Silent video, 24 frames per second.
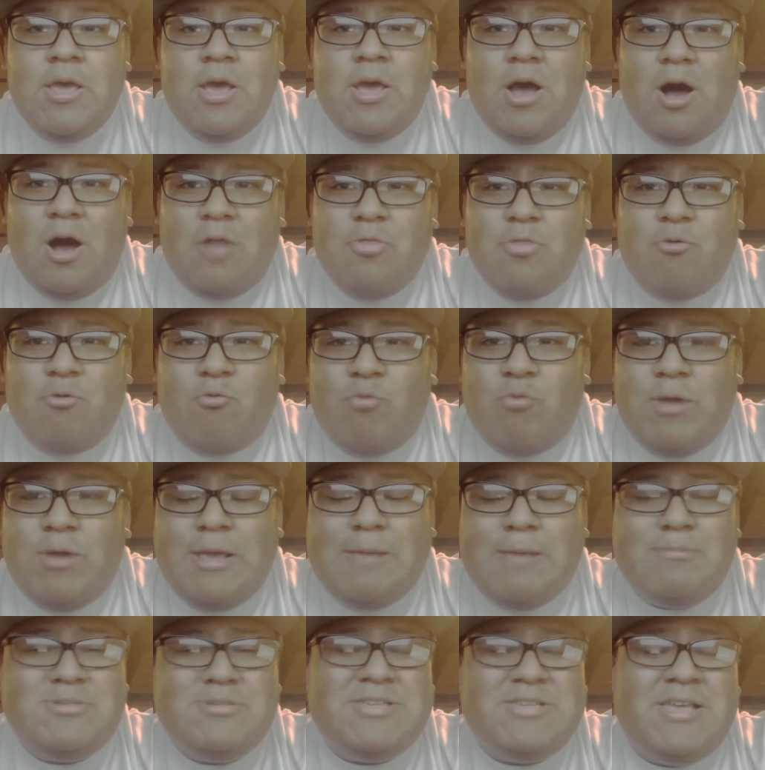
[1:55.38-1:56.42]
on the
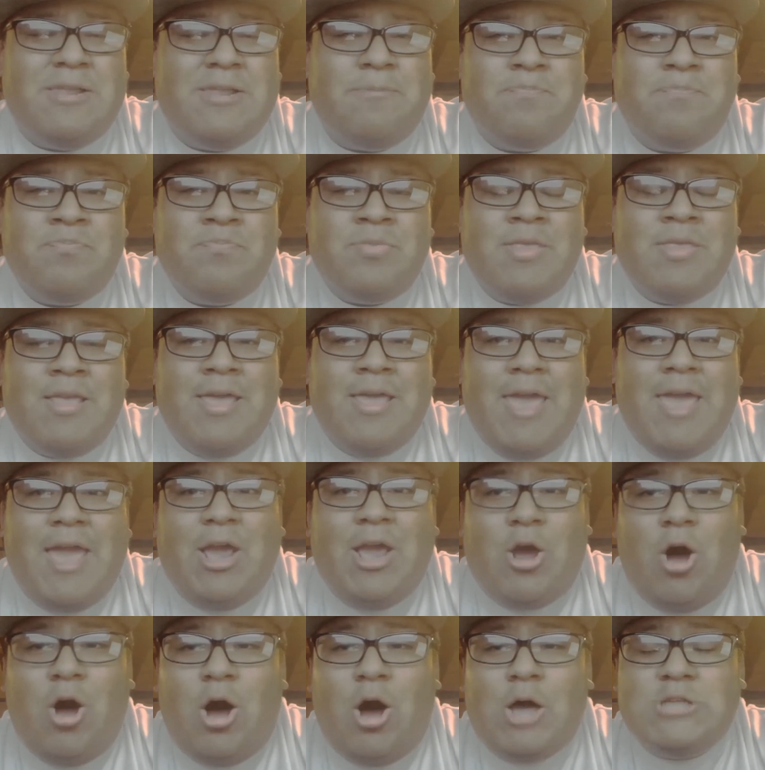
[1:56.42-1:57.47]
ribs, and
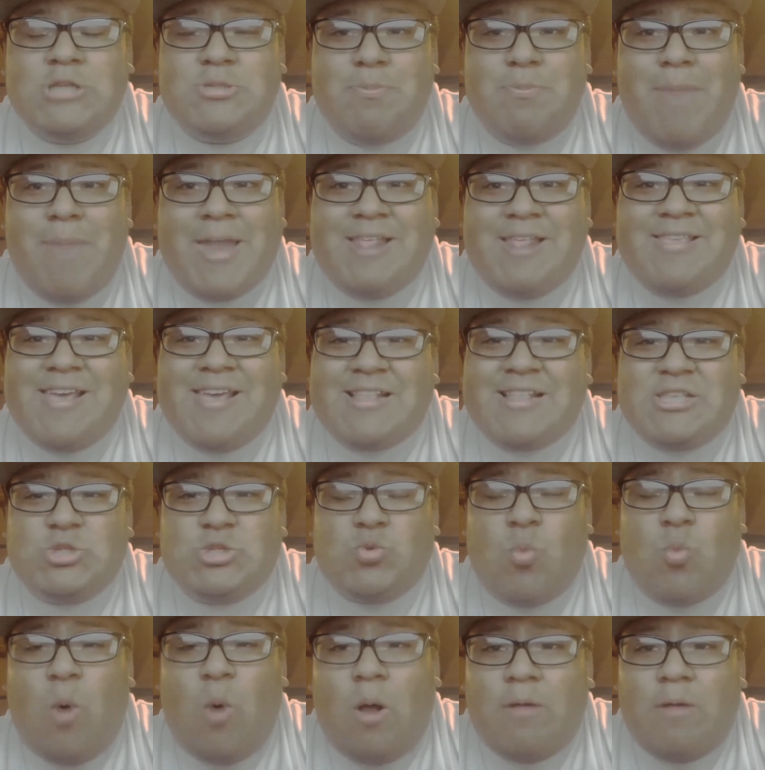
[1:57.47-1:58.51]
it caused Magnus to get
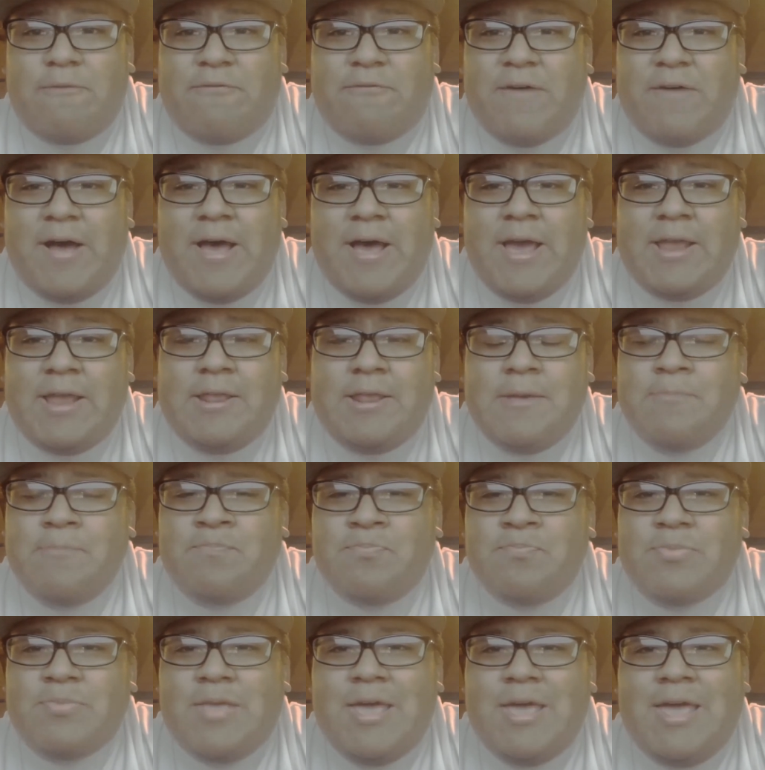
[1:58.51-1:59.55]
disqualified.
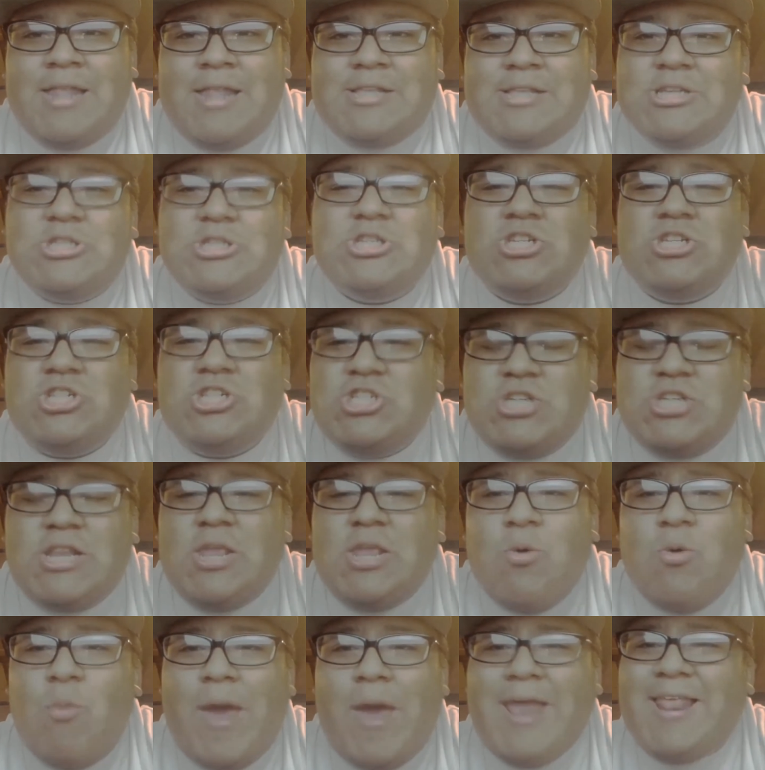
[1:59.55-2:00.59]
And just a
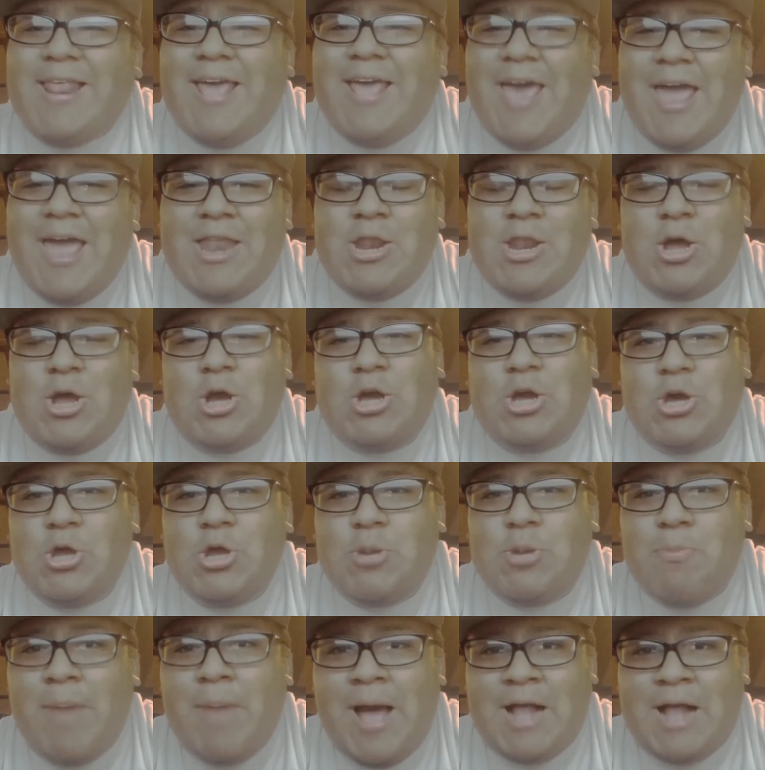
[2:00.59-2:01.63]
shitty way to end a
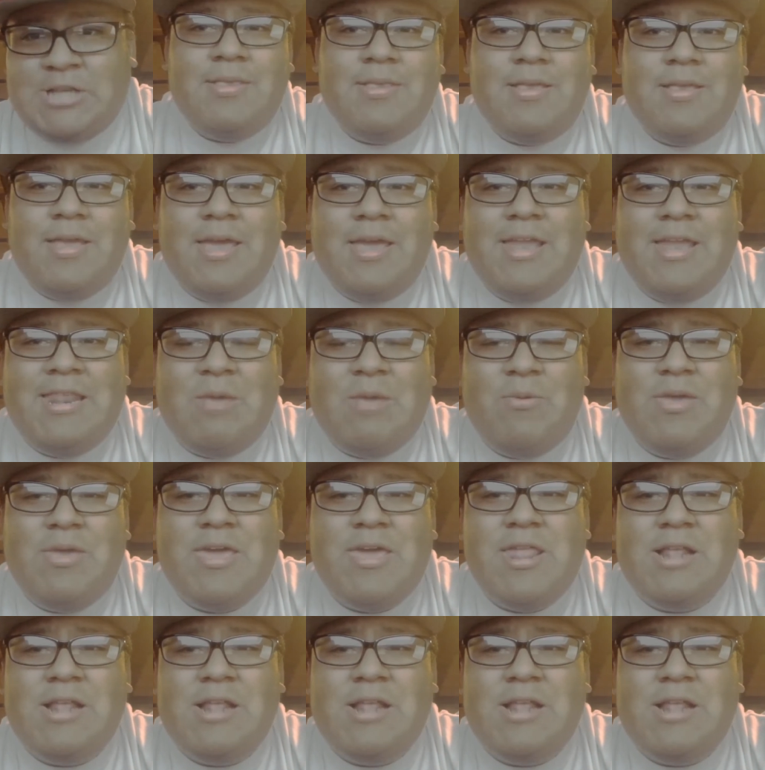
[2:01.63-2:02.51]
good match. And then we get